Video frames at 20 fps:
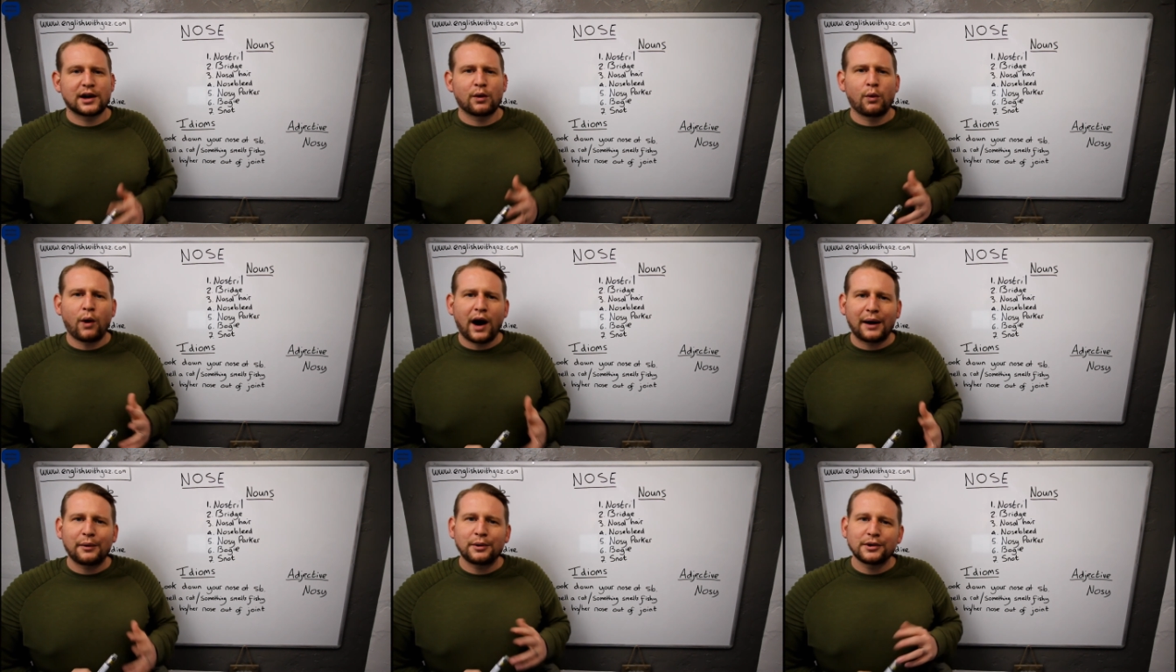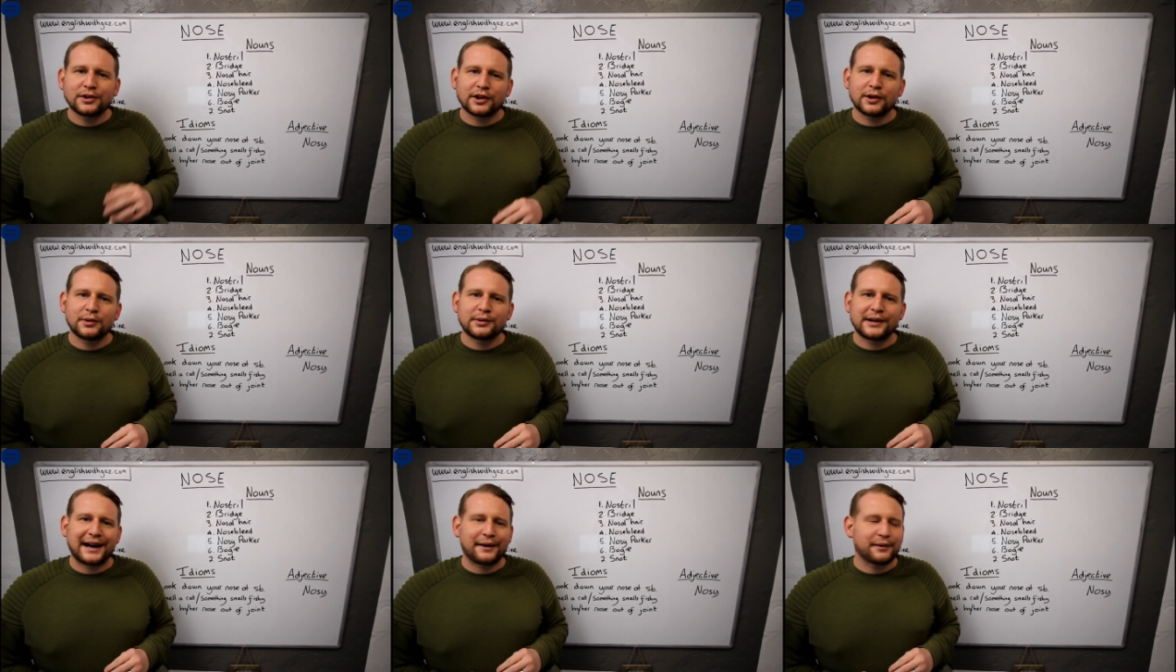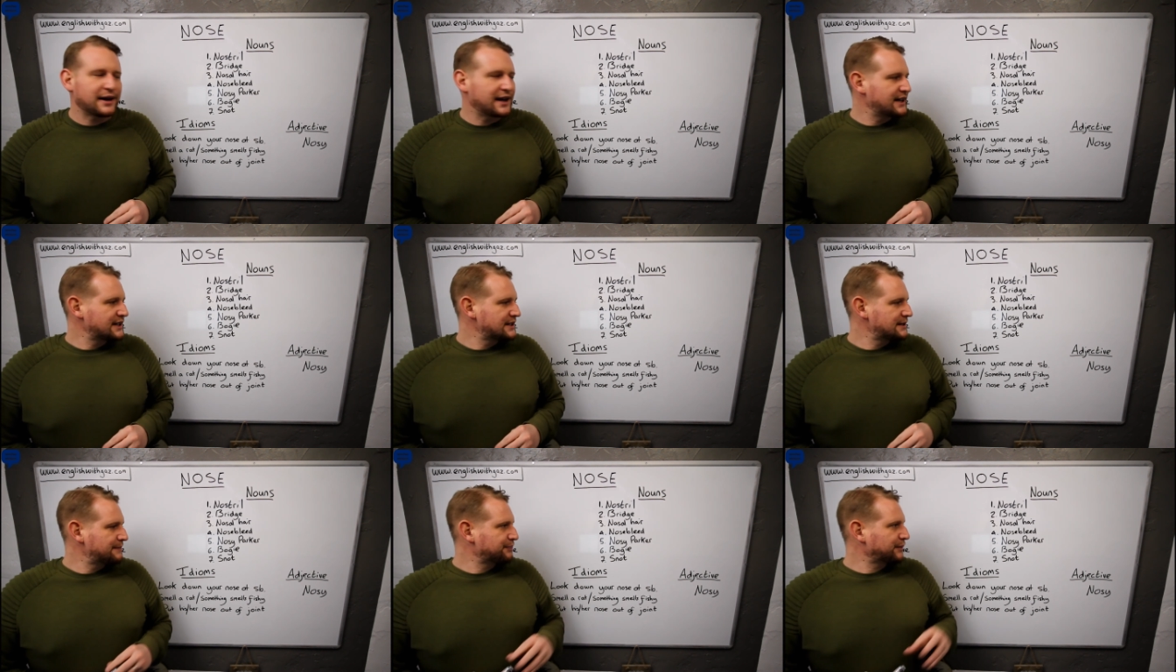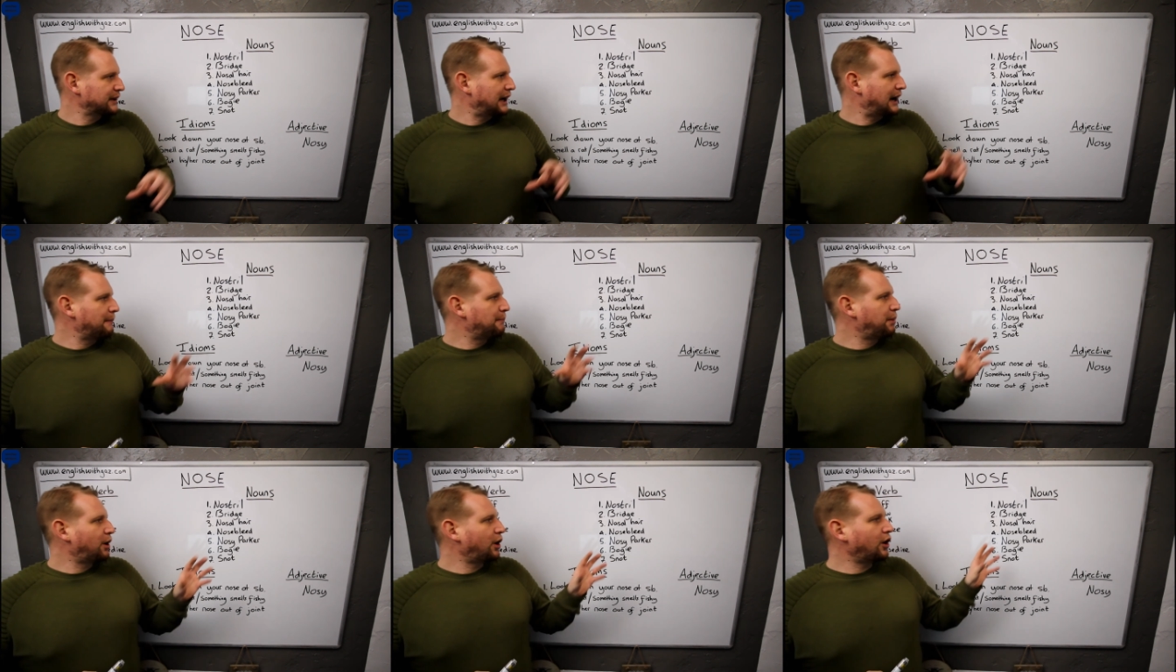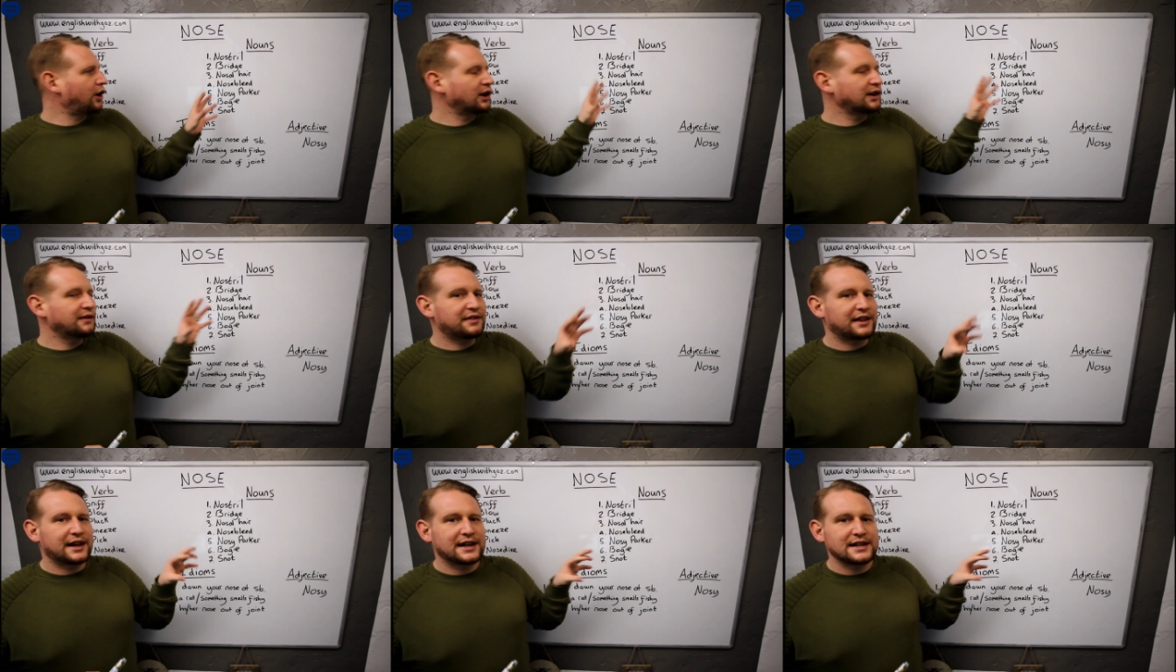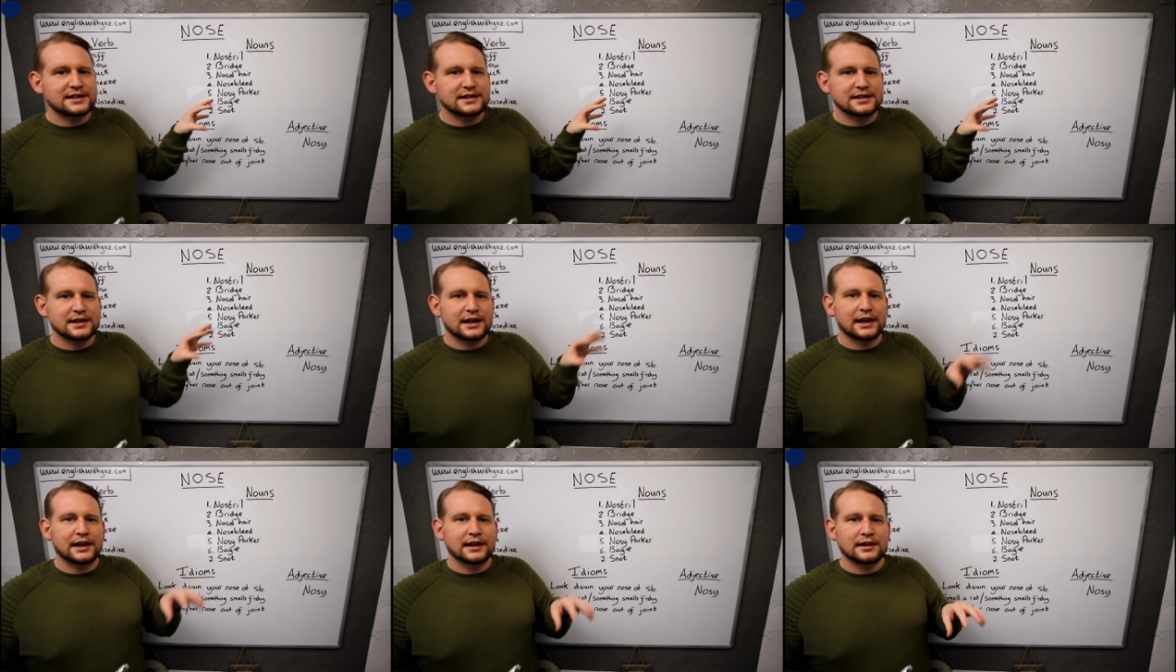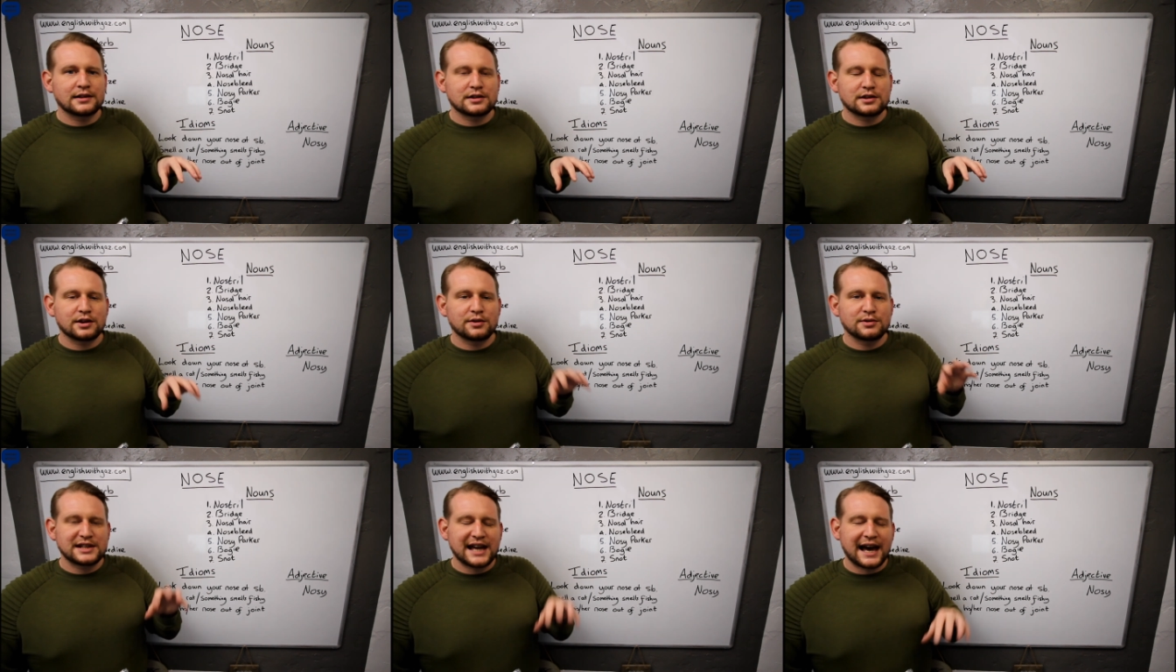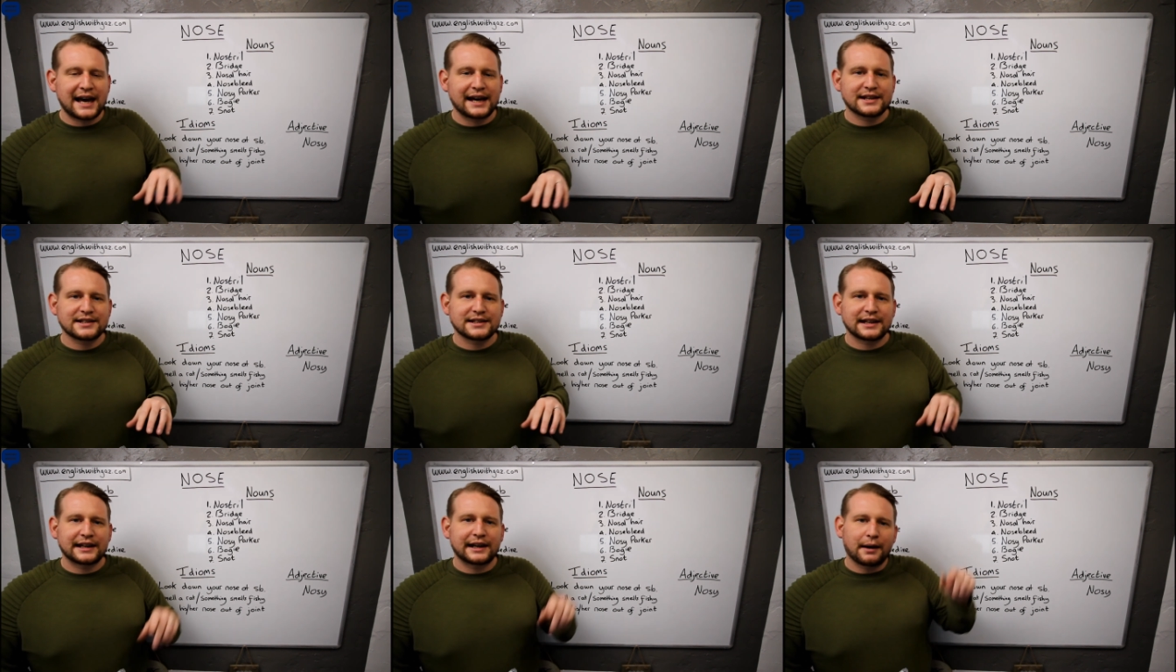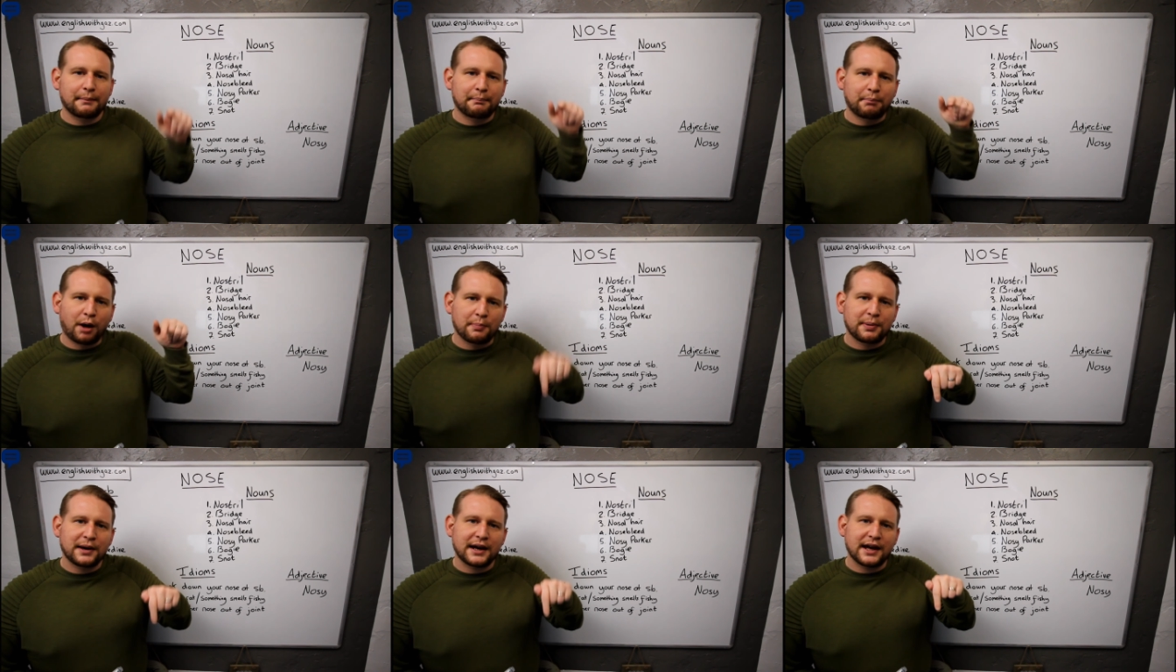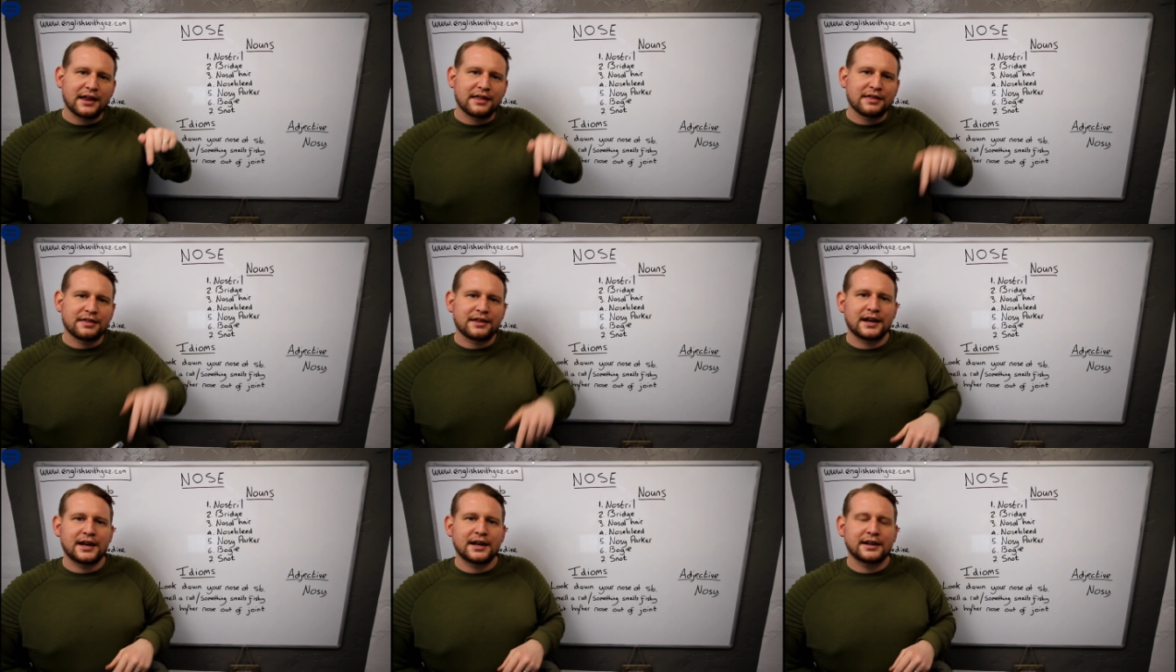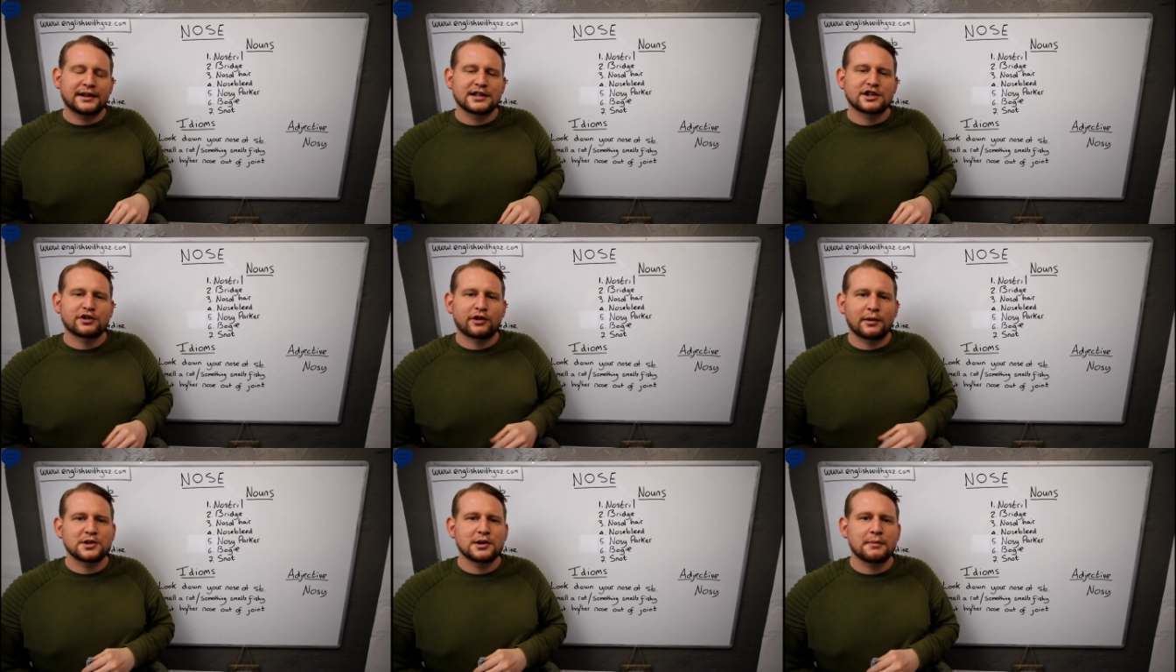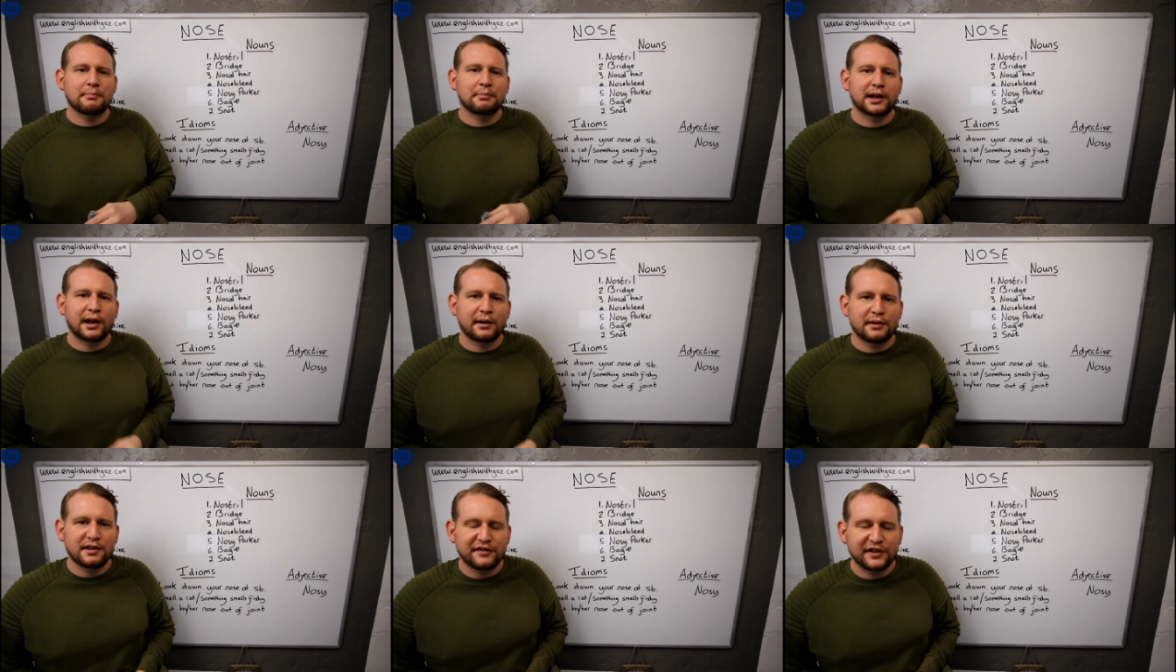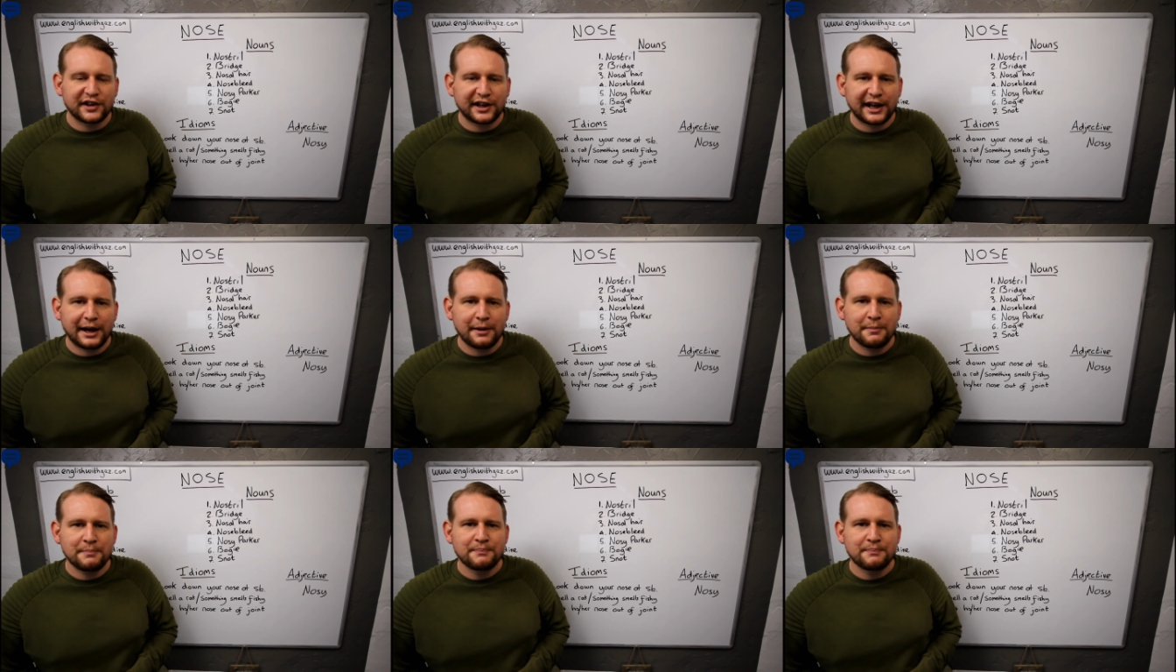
What I will do now is I'll put all of this into text and I'll pop it in the description below the video.